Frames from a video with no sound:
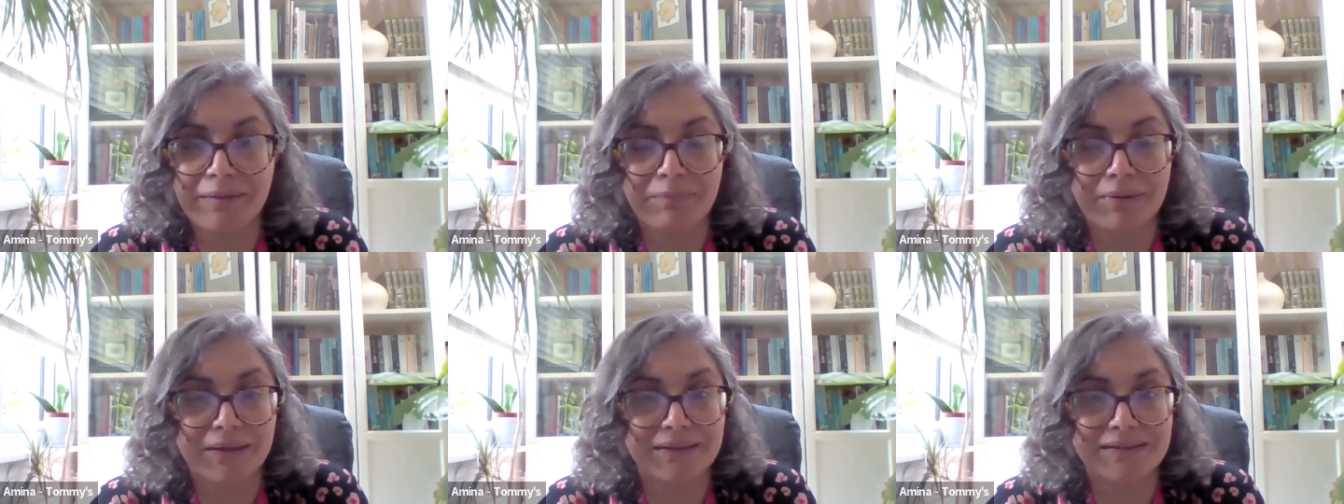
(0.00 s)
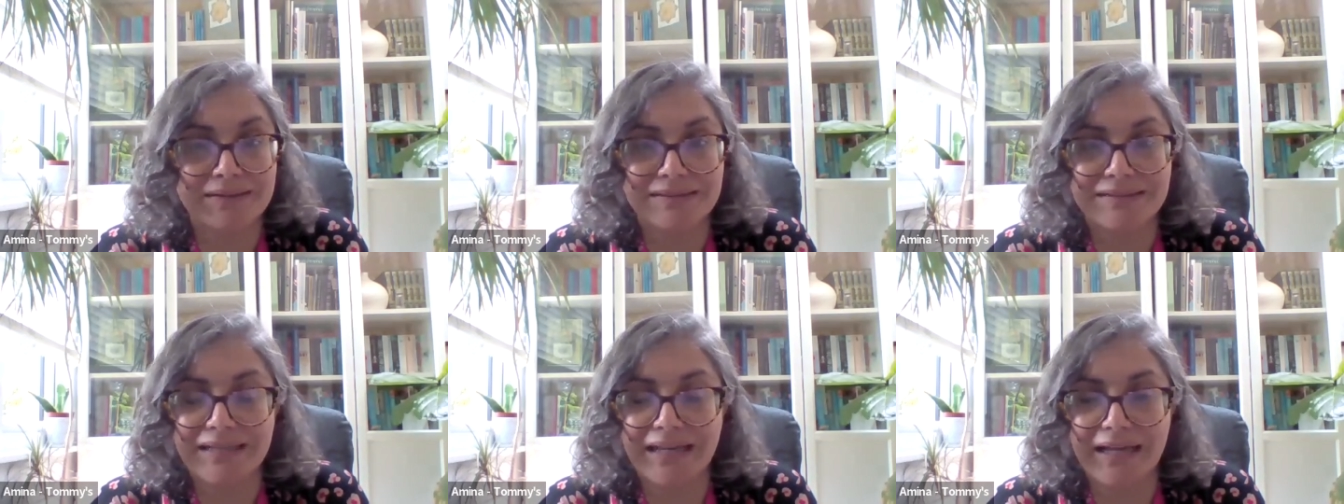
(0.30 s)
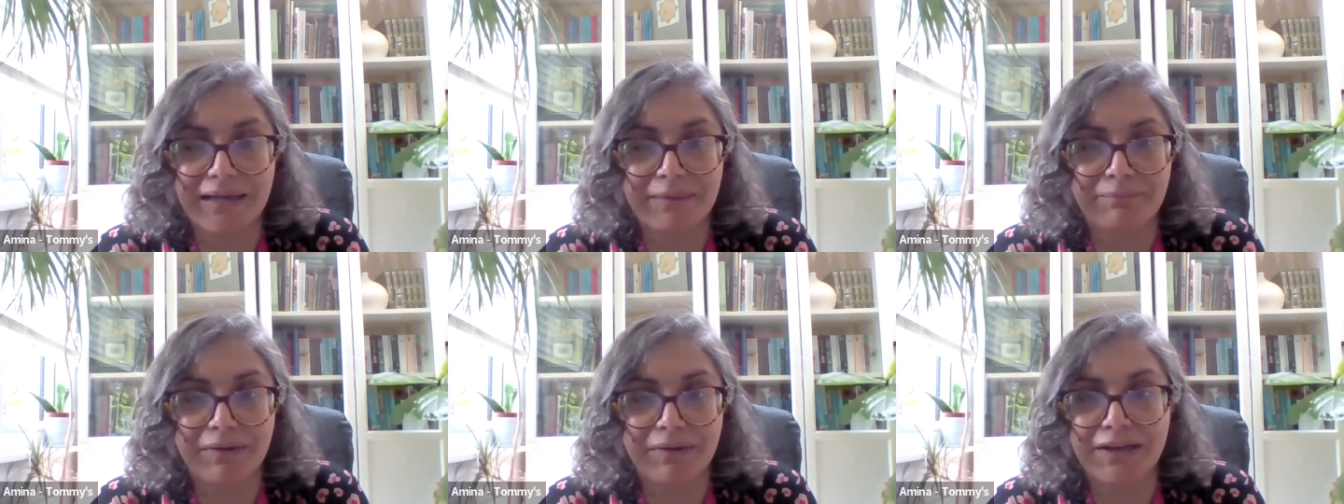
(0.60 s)
But
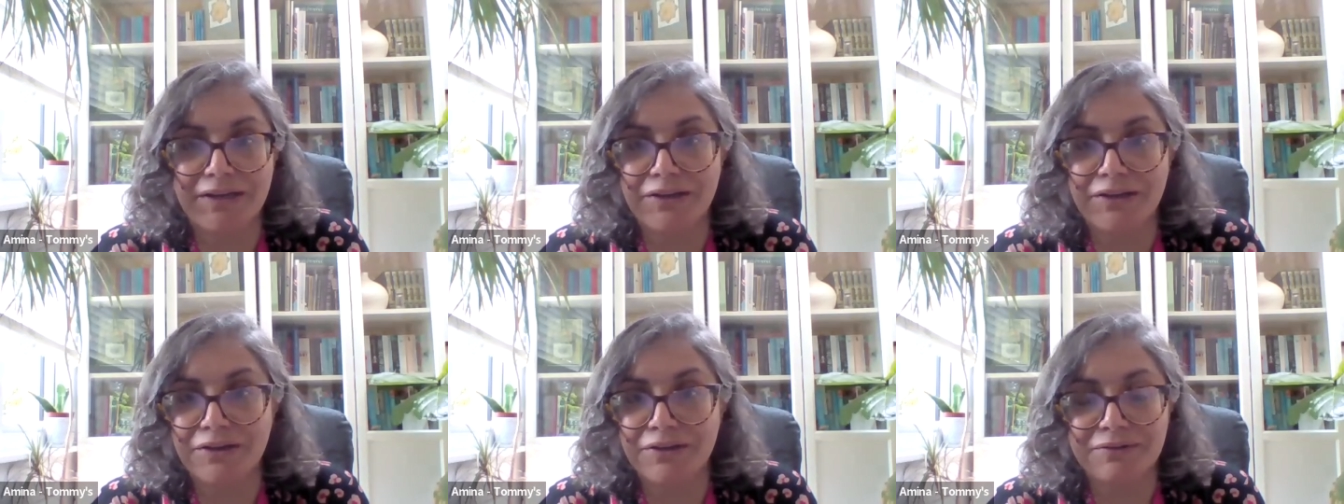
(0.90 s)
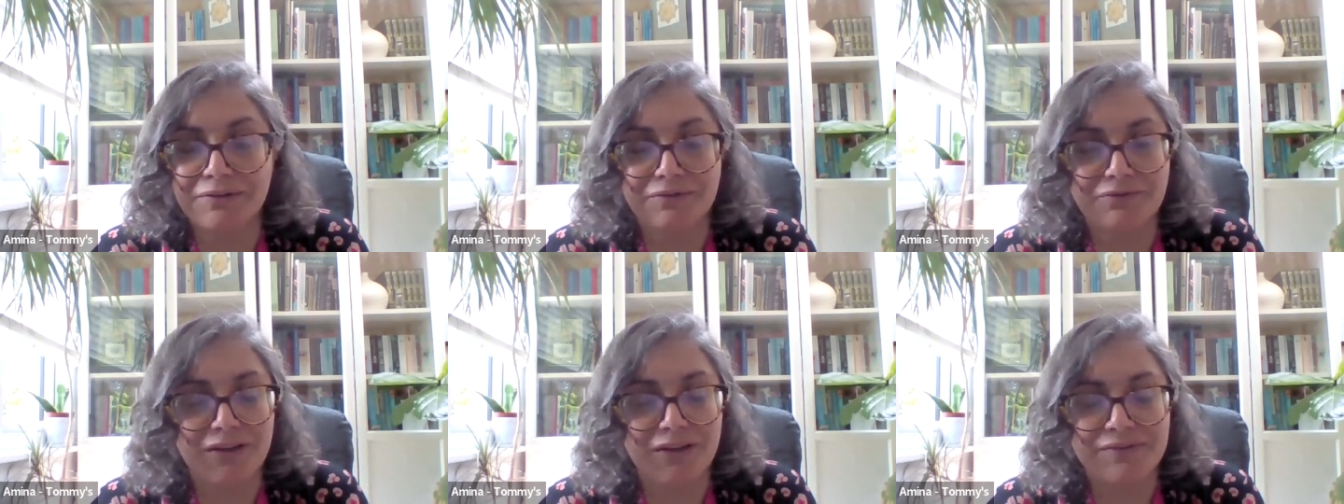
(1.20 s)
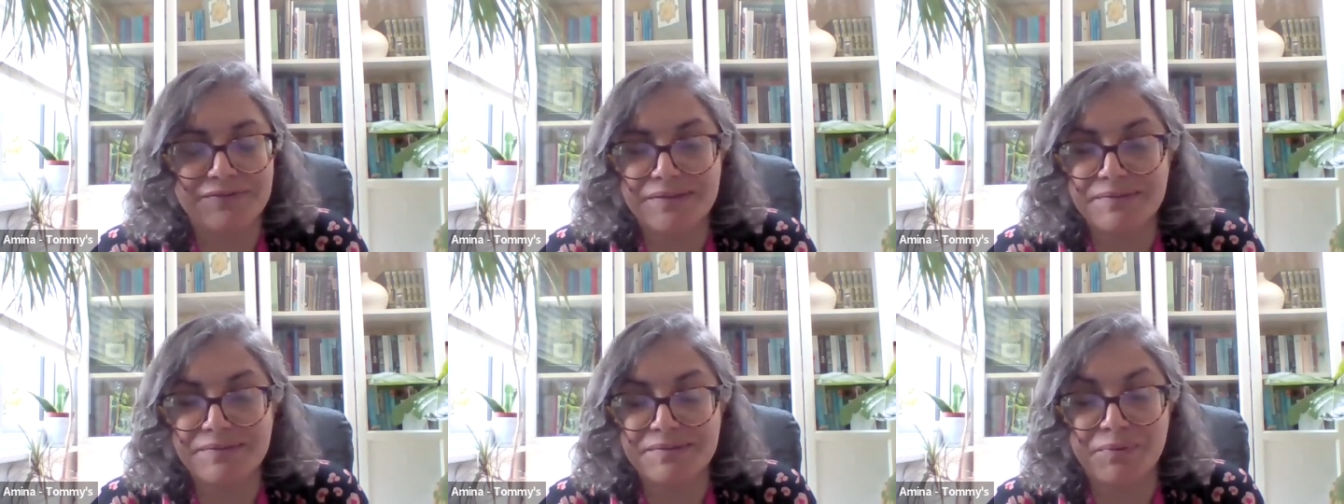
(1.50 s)
I know 5
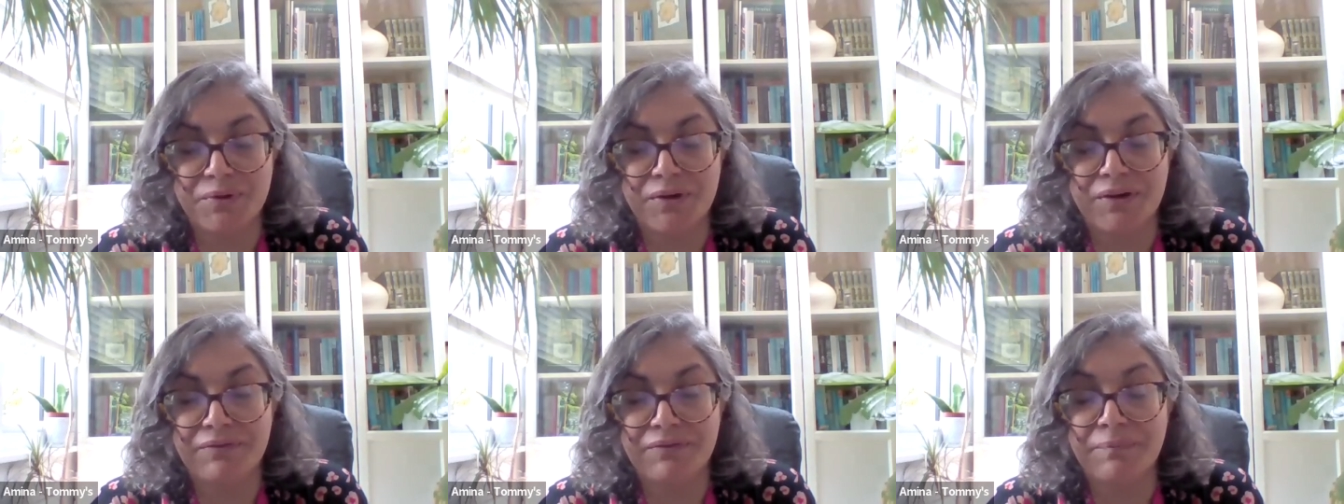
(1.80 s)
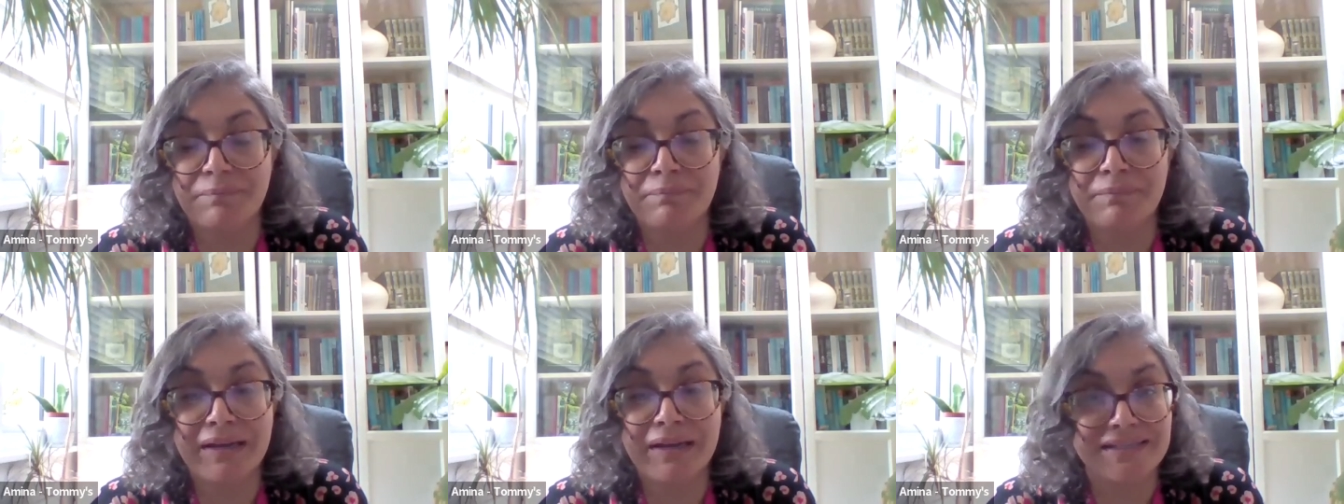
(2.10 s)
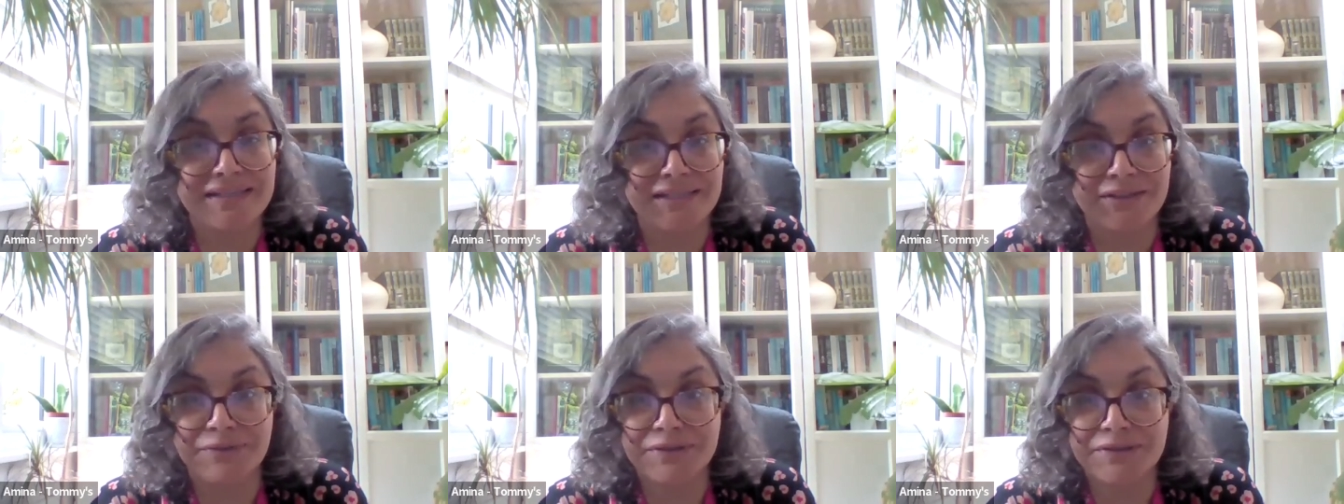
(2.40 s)
Times More have
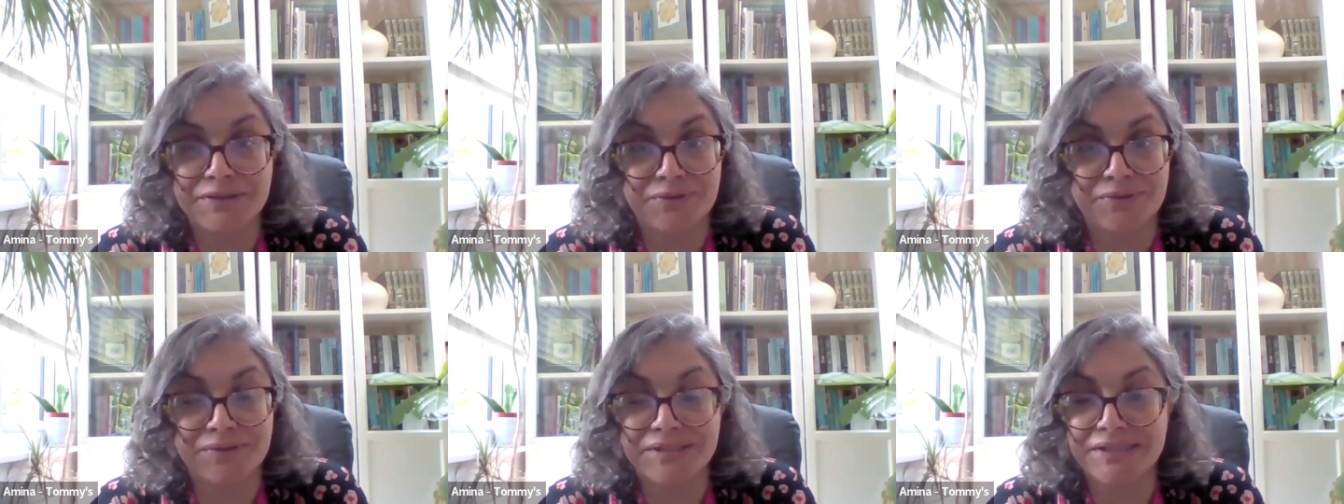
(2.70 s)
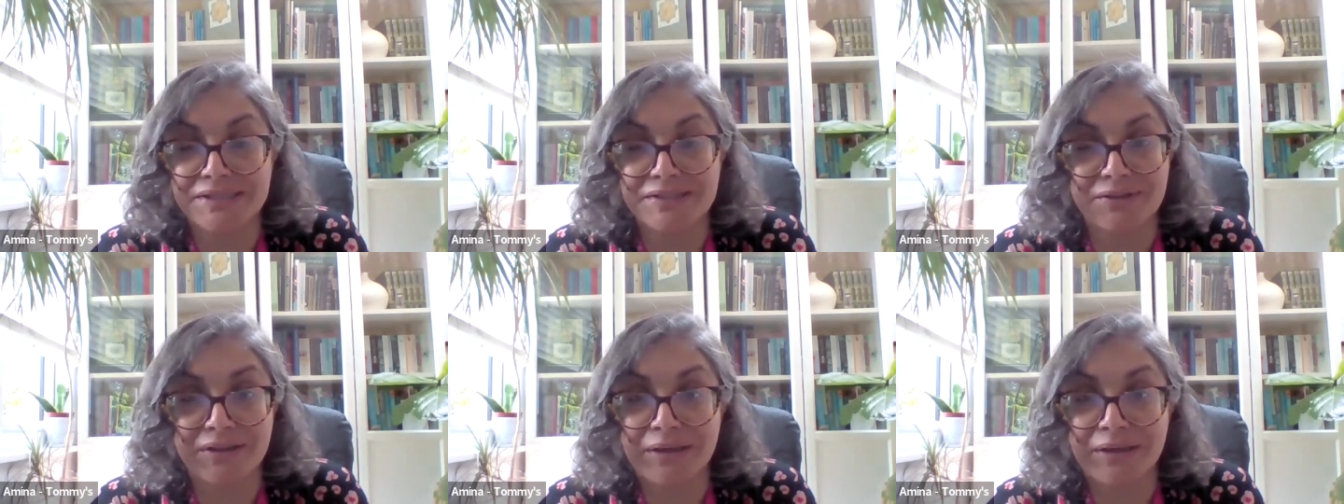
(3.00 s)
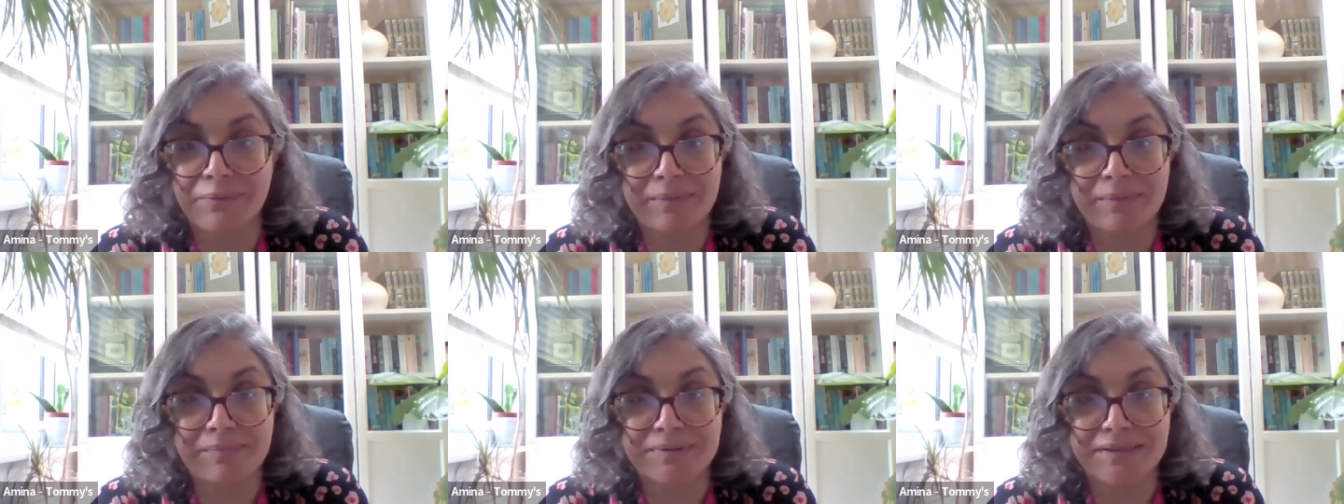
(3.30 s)
amazing resources on their
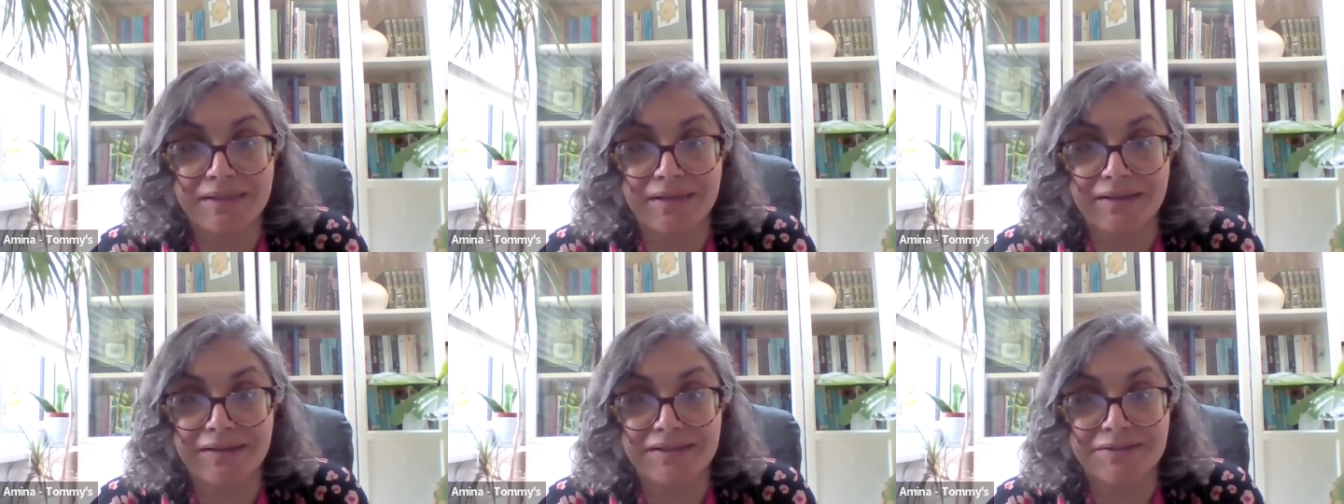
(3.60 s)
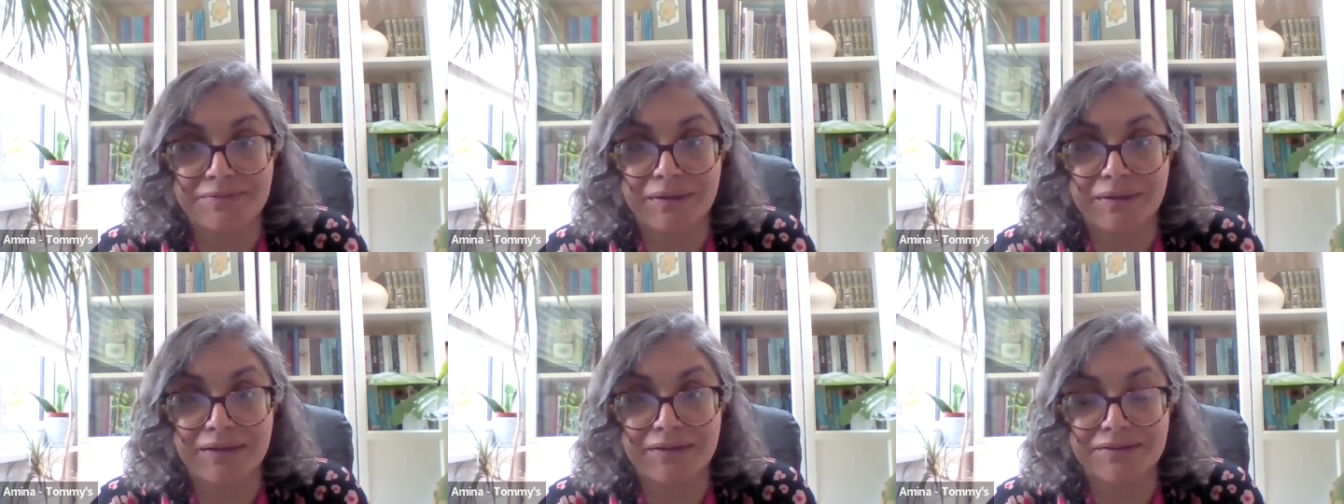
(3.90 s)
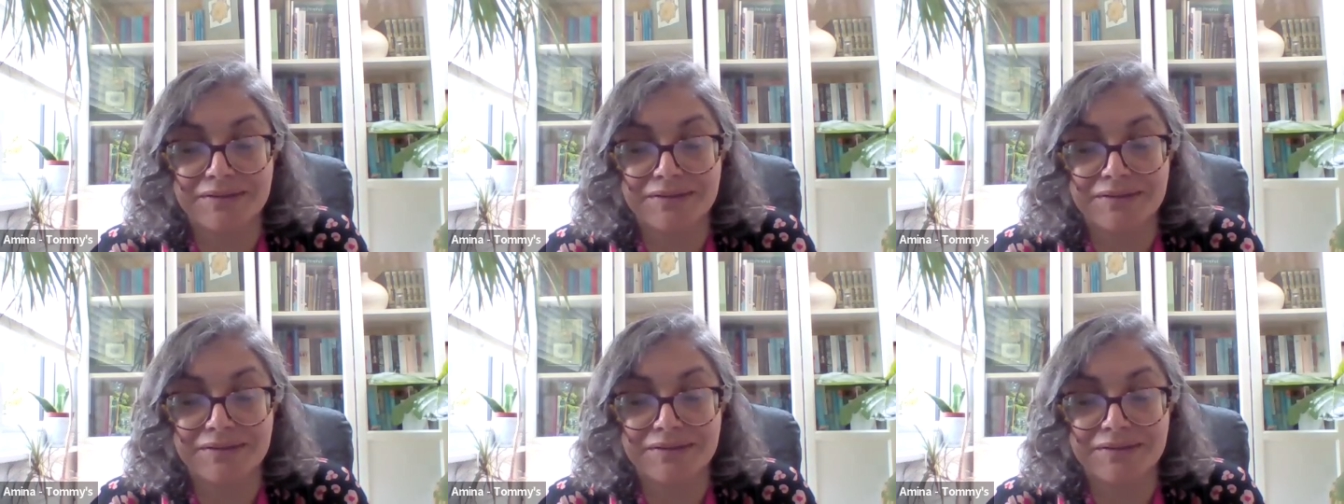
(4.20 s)
website as well.